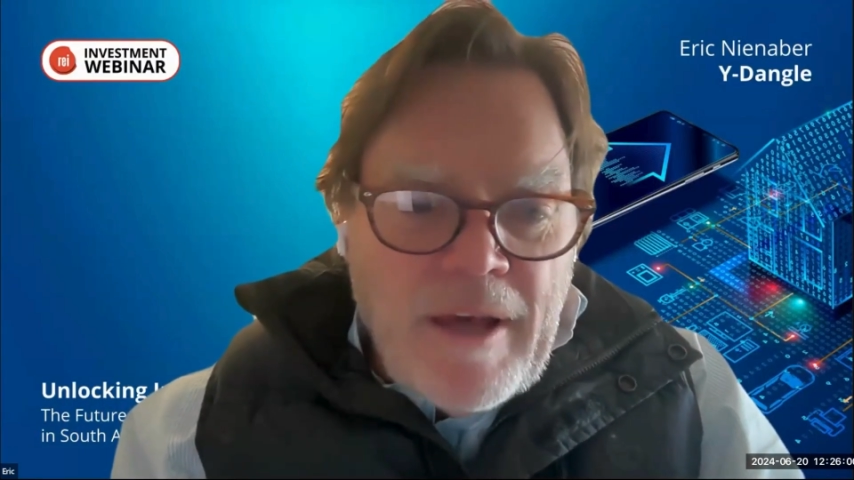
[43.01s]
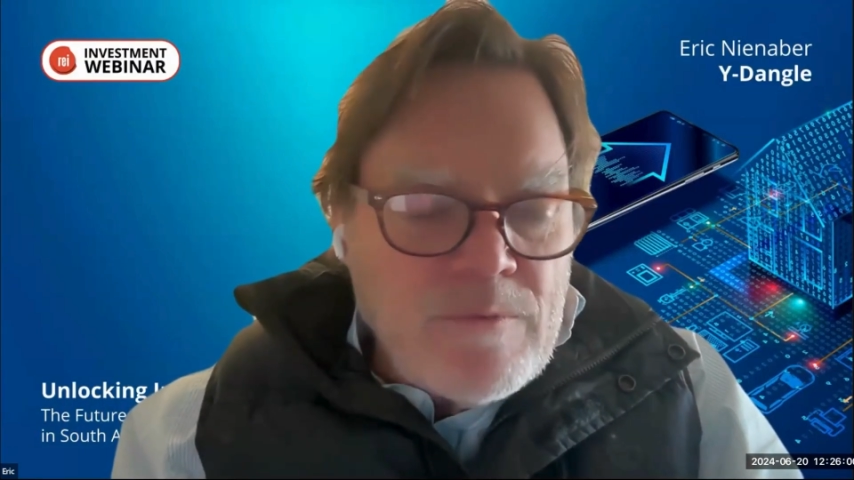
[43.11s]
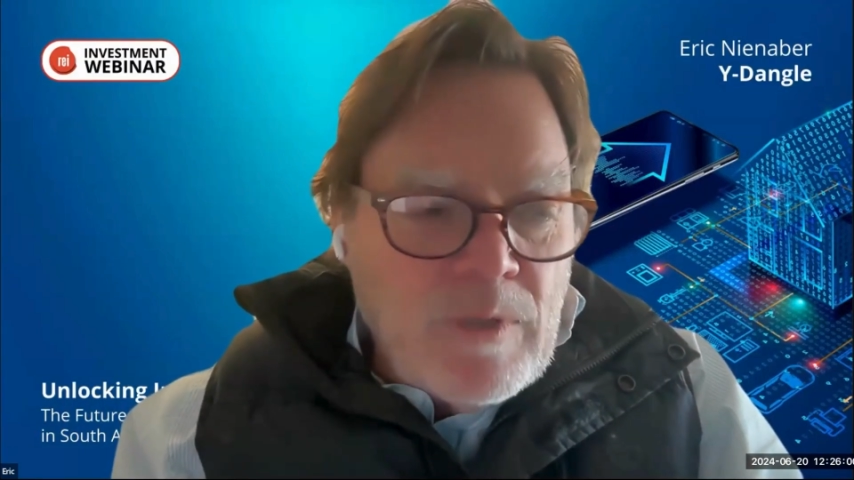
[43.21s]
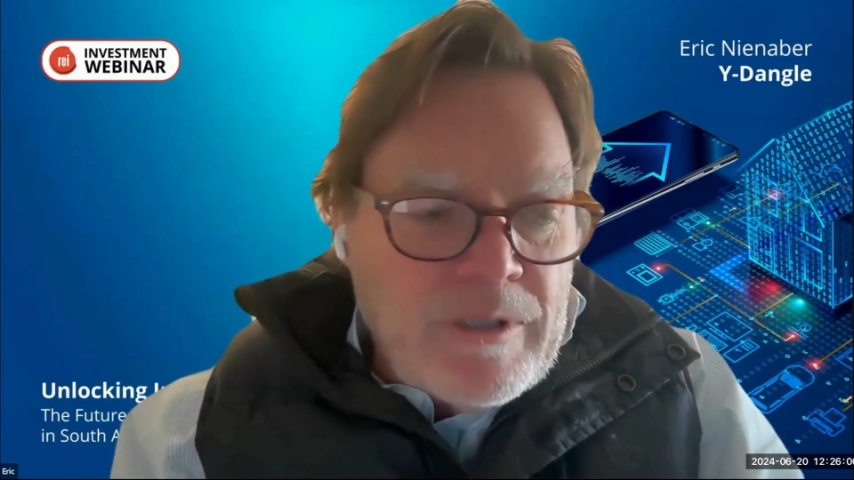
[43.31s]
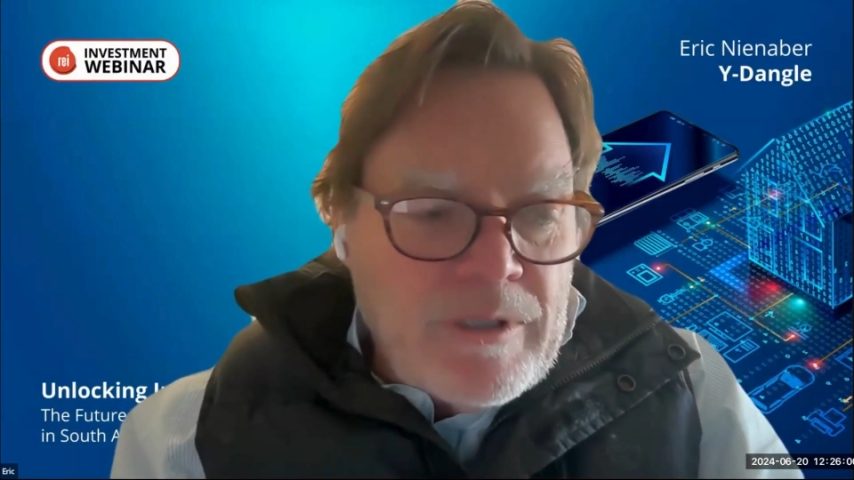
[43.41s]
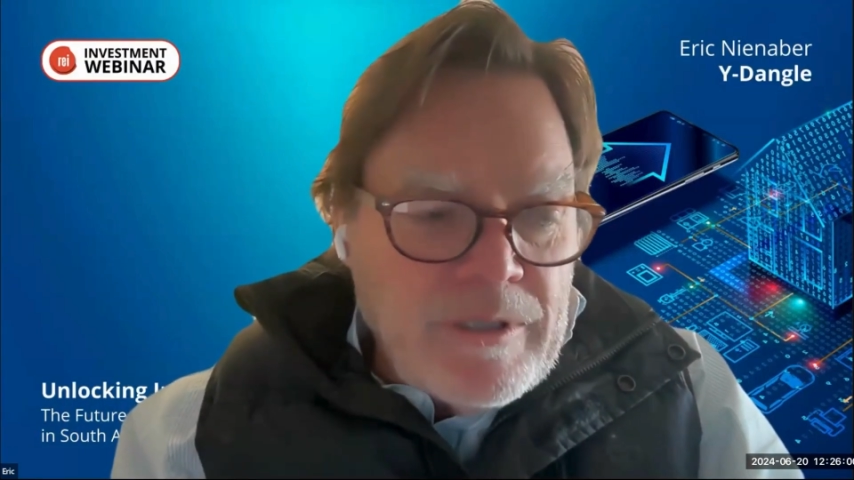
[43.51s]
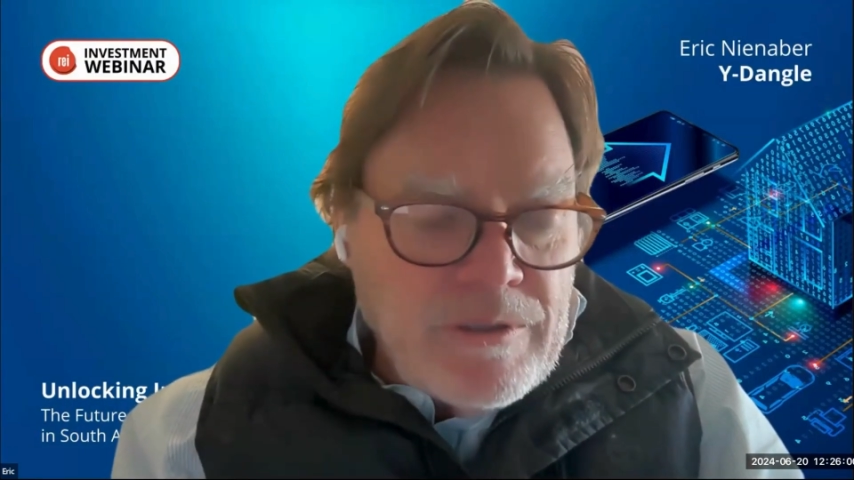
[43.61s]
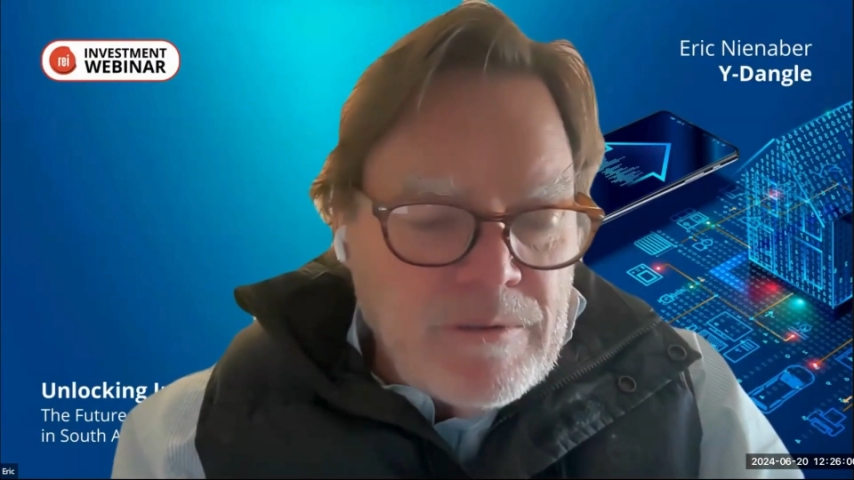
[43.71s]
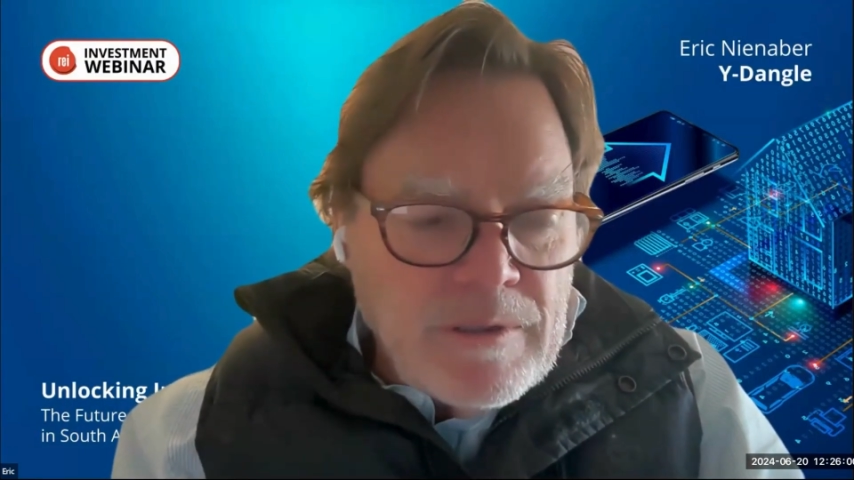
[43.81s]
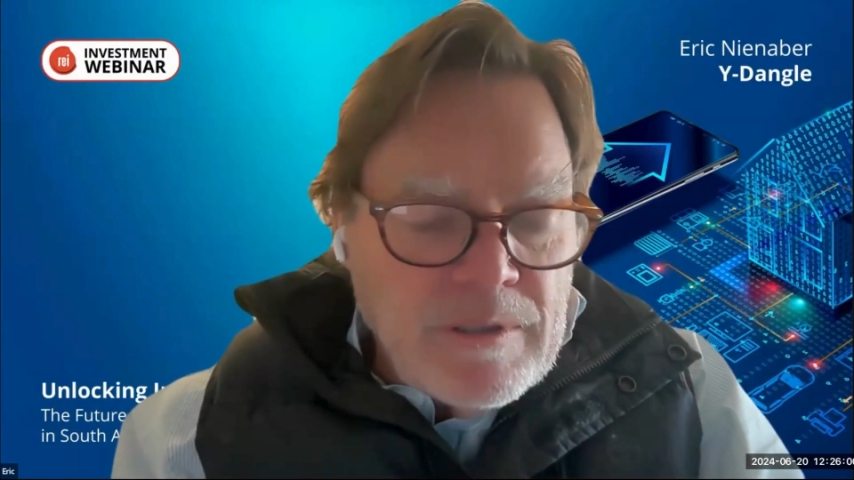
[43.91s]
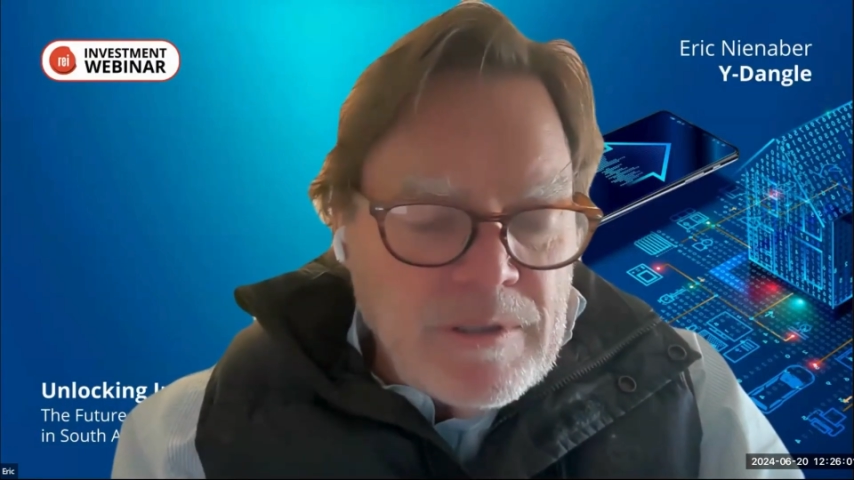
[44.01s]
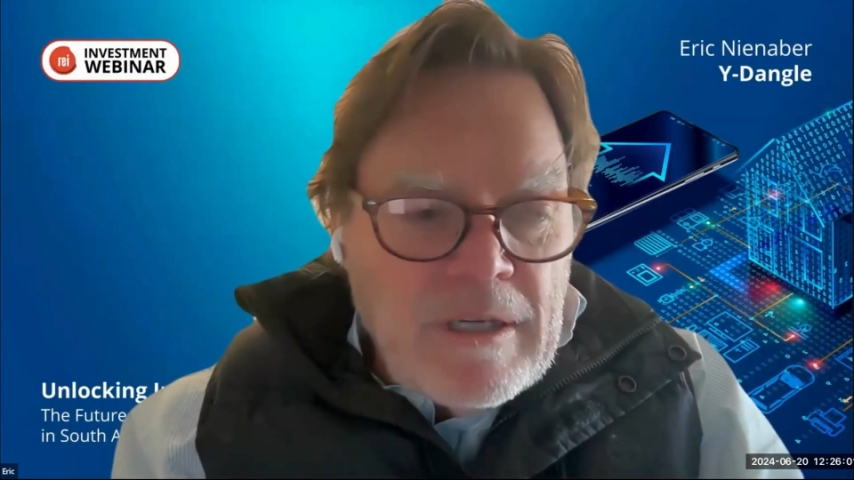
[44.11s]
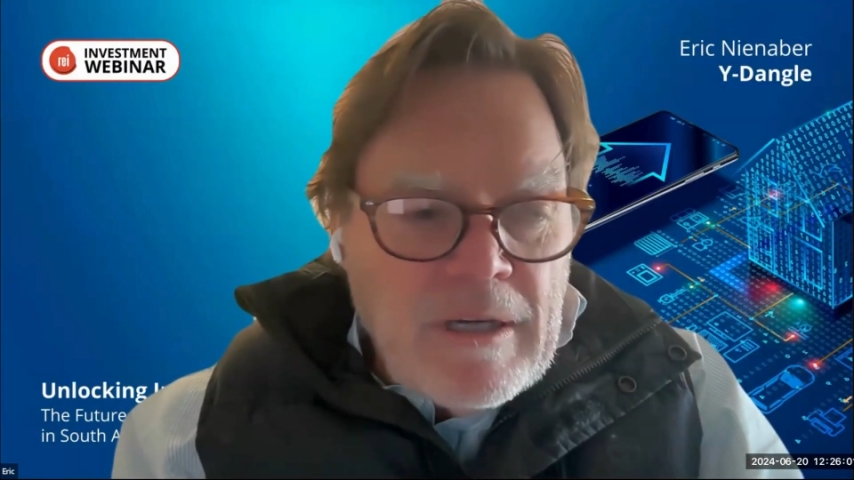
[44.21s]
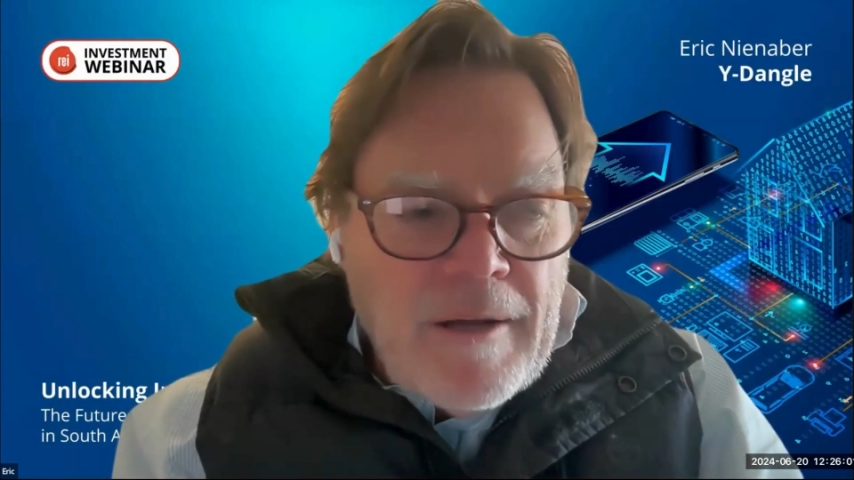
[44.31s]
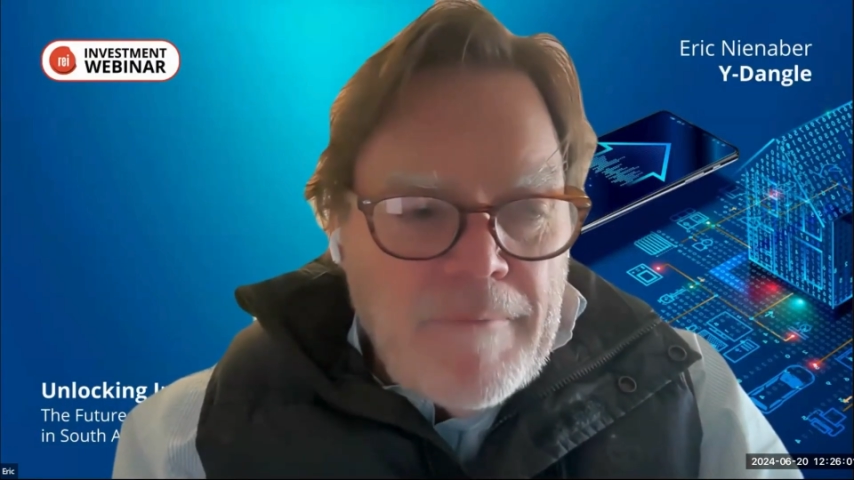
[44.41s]
that is what the issue
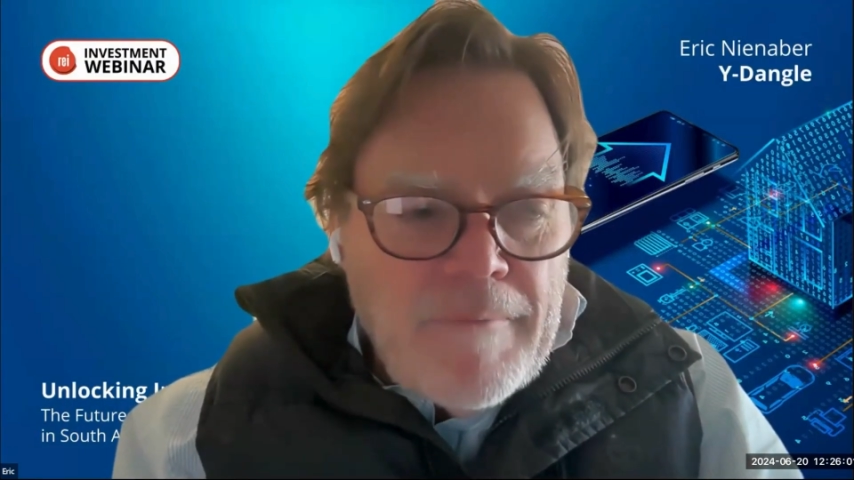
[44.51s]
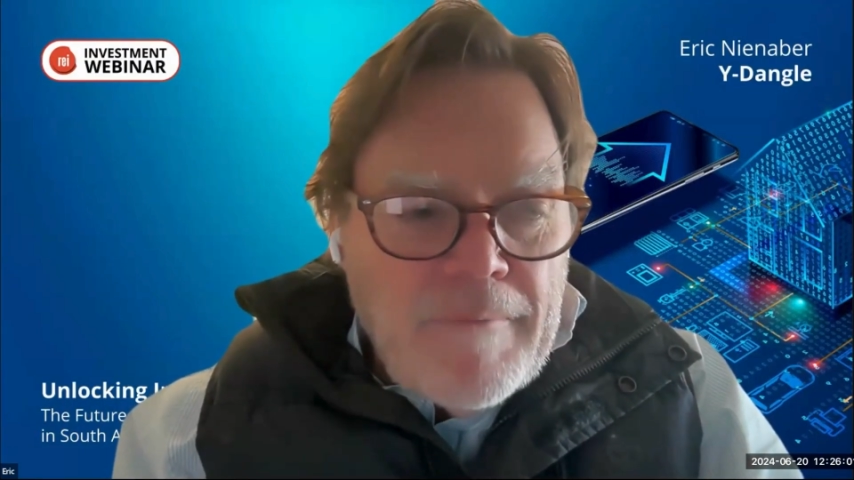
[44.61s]
is.